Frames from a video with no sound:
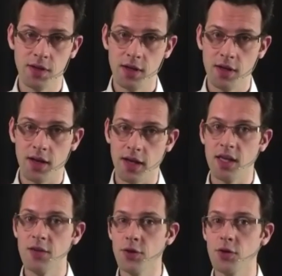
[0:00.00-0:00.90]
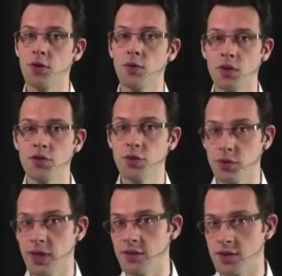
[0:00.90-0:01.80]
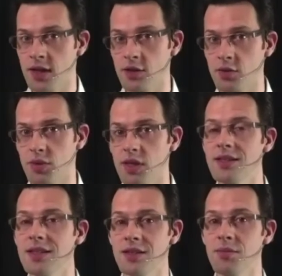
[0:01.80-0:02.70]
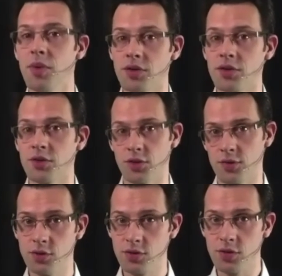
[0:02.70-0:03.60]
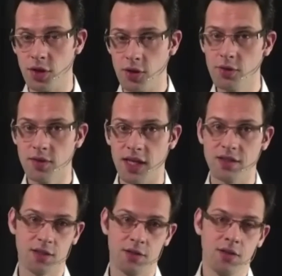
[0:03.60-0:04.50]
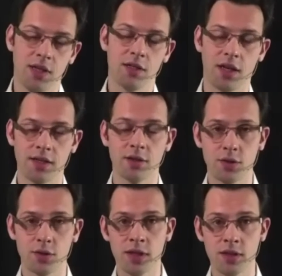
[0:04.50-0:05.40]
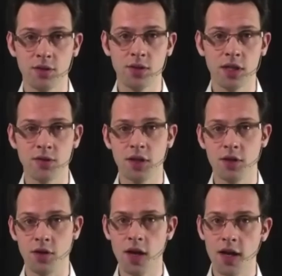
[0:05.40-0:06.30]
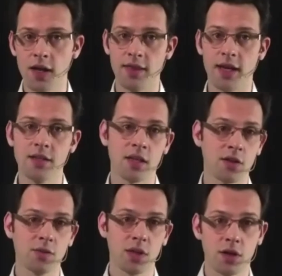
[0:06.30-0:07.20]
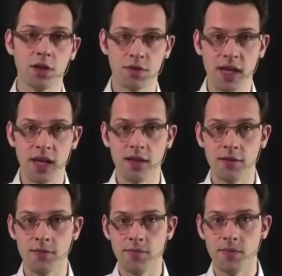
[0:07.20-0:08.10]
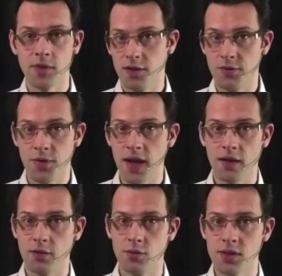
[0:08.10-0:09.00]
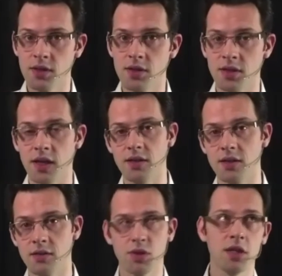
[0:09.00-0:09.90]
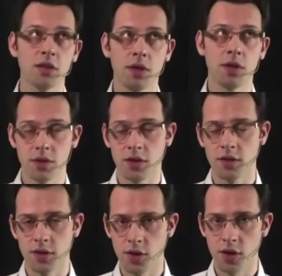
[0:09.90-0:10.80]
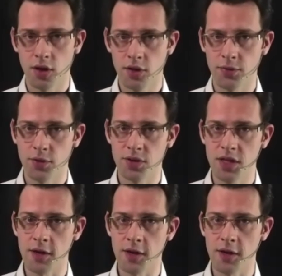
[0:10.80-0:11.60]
Like if you want to create a startup, it is important of you to know that today, as of today's figure, 9 startups out of 10 fail within the 6 months or the first year.